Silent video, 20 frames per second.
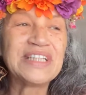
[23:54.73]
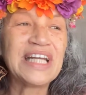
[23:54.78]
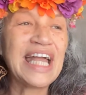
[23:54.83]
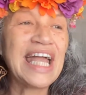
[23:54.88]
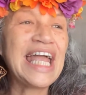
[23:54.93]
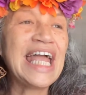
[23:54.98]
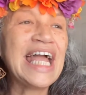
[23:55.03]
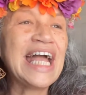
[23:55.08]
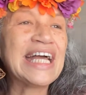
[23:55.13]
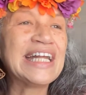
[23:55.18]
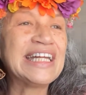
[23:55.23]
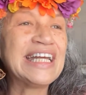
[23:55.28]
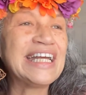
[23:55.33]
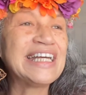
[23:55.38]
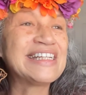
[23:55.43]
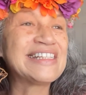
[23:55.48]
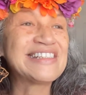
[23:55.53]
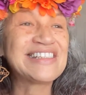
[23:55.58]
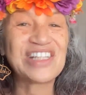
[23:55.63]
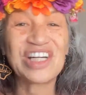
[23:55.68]

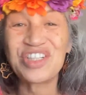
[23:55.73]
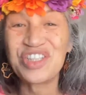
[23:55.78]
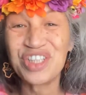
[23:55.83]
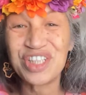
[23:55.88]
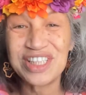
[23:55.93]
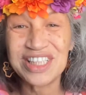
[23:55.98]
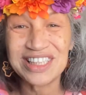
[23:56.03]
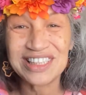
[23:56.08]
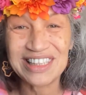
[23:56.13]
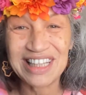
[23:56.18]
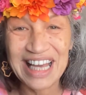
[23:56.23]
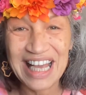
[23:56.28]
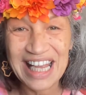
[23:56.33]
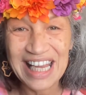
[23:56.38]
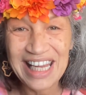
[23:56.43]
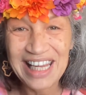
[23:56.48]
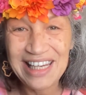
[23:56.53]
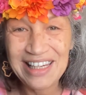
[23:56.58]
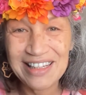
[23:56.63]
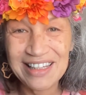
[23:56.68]
is such a
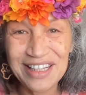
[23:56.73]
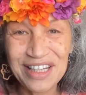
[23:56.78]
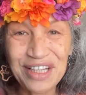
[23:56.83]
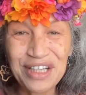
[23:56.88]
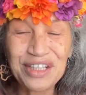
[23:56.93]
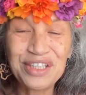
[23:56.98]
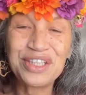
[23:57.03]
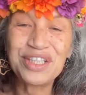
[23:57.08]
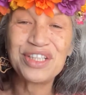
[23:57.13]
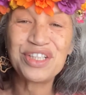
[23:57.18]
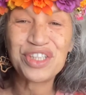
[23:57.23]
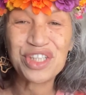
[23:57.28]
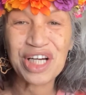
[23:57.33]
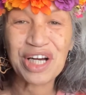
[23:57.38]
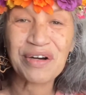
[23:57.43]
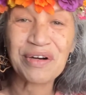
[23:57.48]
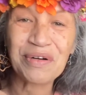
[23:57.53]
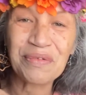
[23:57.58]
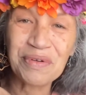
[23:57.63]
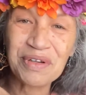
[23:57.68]
delight to
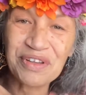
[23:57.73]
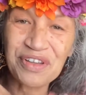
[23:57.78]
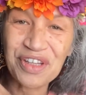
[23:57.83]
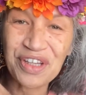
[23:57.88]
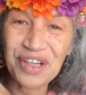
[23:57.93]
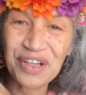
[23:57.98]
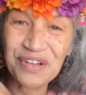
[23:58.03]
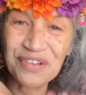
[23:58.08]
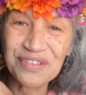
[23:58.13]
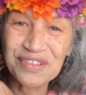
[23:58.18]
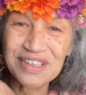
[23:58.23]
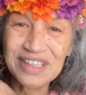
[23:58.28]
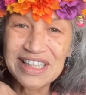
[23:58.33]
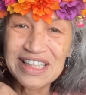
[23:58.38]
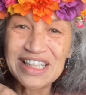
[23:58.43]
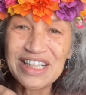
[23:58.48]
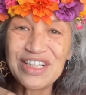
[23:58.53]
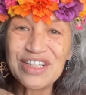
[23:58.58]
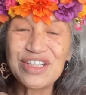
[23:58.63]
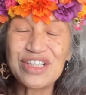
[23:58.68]
share it with you.
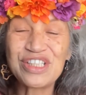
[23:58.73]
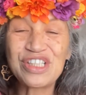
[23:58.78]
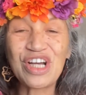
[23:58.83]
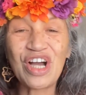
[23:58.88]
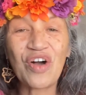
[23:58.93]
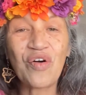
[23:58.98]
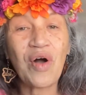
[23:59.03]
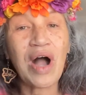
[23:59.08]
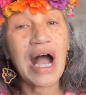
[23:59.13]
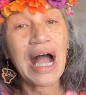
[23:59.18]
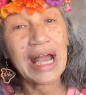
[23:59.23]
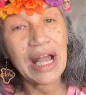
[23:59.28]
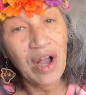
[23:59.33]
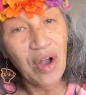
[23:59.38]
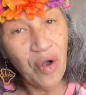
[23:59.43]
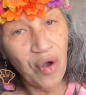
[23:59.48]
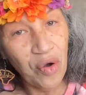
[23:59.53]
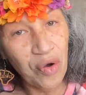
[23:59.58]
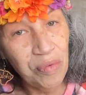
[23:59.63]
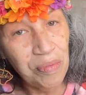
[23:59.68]
So I
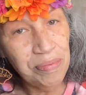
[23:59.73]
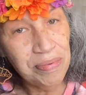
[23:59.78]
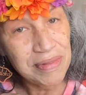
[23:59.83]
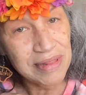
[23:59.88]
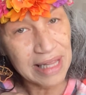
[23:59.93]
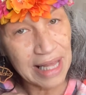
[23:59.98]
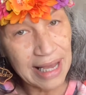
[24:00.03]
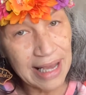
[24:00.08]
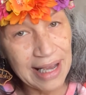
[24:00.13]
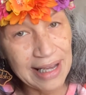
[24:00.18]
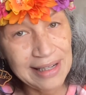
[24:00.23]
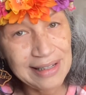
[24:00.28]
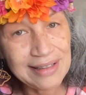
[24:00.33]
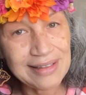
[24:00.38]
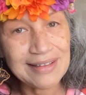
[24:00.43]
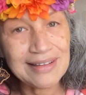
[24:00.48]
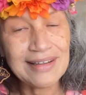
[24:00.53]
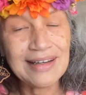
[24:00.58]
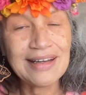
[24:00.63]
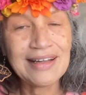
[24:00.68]
hope
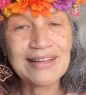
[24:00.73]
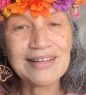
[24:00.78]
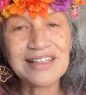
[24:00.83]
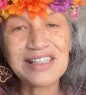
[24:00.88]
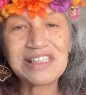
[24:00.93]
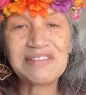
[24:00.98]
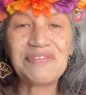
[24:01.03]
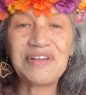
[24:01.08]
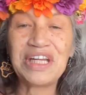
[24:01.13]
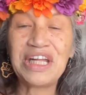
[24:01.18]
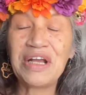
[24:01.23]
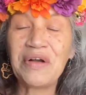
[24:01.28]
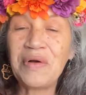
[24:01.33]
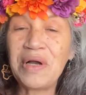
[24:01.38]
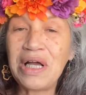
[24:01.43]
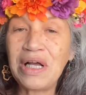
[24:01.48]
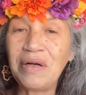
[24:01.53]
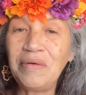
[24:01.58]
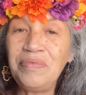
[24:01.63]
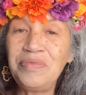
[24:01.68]
that this video
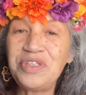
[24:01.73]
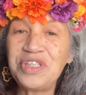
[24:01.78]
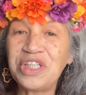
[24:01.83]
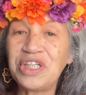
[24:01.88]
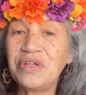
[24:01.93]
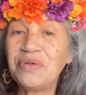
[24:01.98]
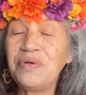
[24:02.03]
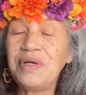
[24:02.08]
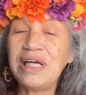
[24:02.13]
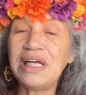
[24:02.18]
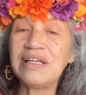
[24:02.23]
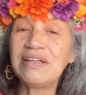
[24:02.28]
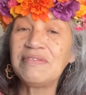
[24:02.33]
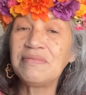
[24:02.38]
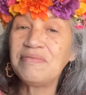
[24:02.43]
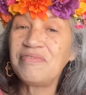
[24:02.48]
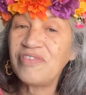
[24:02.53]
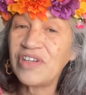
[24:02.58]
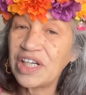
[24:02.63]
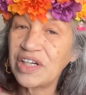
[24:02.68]
helped you
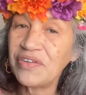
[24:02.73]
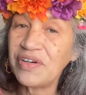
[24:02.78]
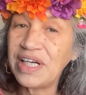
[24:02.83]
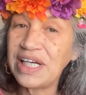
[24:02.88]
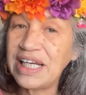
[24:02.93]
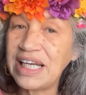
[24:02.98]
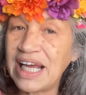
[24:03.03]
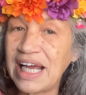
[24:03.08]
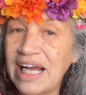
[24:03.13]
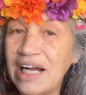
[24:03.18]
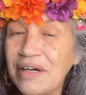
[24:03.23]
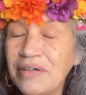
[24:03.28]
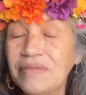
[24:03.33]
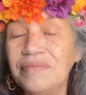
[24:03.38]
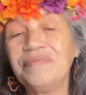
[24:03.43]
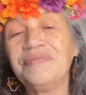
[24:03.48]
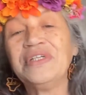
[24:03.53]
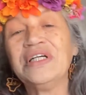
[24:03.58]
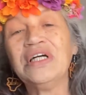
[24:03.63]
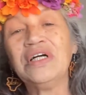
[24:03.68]
in figuring
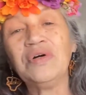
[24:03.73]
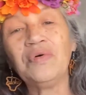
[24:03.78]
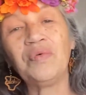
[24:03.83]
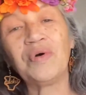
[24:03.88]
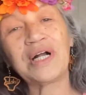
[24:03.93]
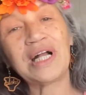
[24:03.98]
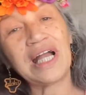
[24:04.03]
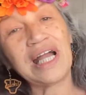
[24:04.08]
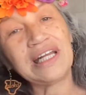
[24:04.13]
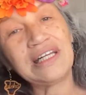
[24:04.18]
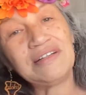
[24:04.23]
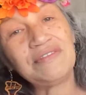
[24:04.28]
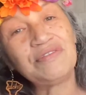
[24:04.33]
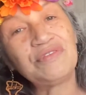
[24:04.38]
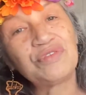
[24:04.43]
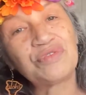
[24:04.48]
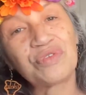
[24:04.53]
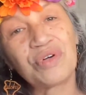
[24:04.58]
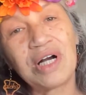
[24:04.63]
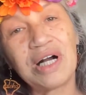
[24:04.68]
out what kind
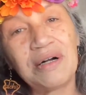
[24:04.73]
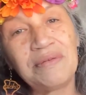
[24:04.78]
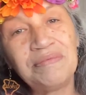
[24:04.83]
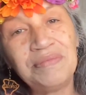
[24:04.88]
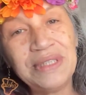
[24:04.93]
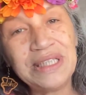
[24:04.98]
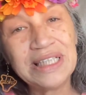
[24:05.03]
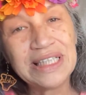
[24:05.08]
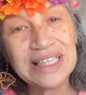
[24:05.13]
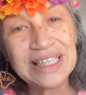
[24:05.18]
of drum